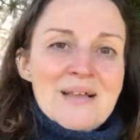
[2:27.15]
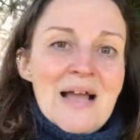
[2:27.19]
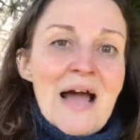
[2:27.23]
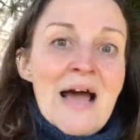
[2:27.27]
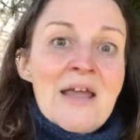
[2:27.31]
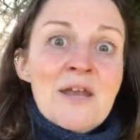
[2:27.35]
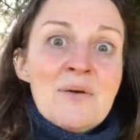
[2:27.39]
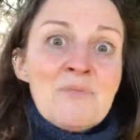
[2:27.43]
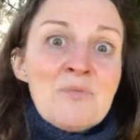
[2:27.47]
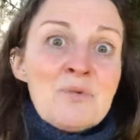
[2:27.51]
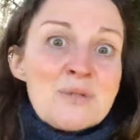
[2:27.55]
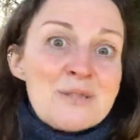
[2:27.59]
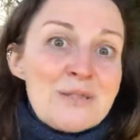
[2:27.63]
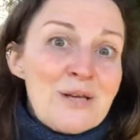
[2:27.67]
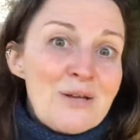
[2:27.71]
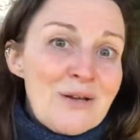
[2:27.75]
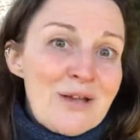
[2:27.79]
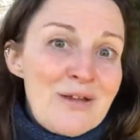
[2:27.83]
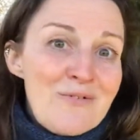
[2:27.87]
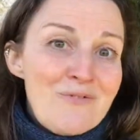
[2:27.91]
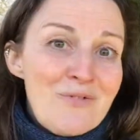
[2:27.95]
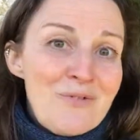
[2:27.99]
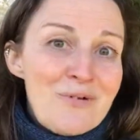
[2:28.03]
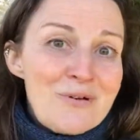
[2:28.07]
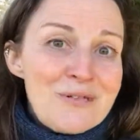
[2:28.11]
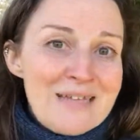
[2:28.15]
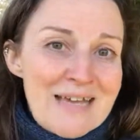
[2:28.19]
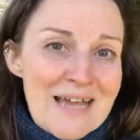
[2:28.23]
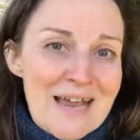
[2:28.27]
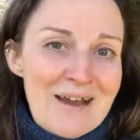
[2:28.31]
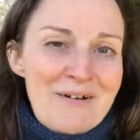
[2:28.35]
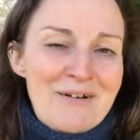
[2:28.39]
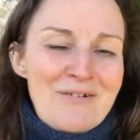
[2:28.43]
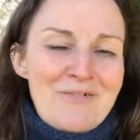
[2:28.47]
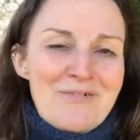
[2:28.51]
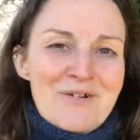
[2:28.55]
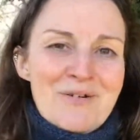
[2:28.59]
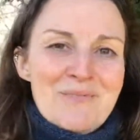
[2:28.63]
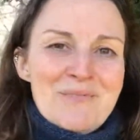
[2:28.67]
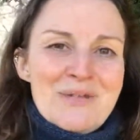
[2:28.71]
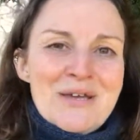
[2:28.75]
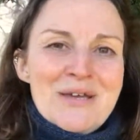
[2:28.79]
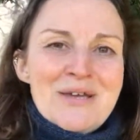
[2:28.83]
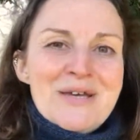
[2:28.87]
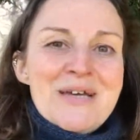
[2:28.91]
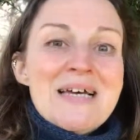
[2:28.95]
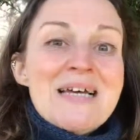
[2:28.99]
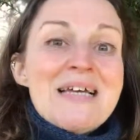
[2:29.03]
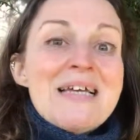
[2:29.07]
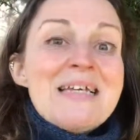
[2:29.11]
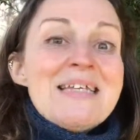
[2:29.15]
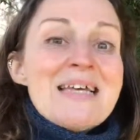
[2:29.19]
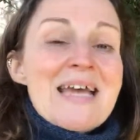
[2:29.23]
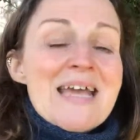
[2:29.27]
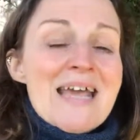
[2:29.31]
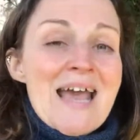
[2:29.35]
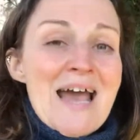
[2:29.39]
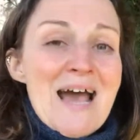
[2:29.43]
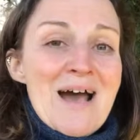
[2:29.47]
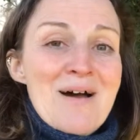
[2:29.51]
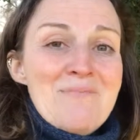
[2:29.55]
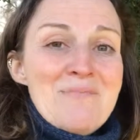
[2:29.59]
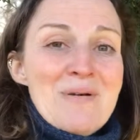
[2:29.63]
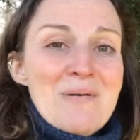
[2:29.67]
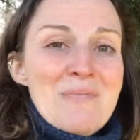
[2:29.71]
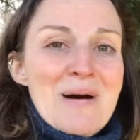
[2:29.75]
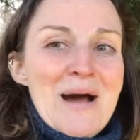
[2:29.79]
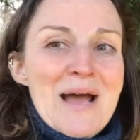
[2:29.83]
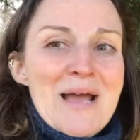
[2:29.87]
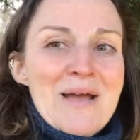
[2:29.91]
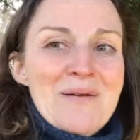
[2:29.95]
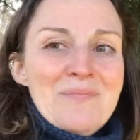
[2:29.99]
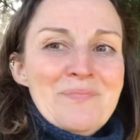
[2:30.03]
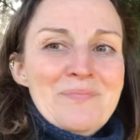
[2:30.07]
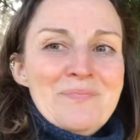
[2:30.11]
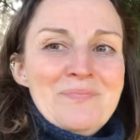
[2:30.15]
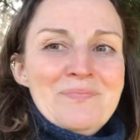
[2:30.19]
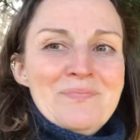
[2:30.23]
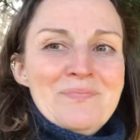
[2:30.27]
And I'm also looking forward to hearing from you. Take care. Bye-bye.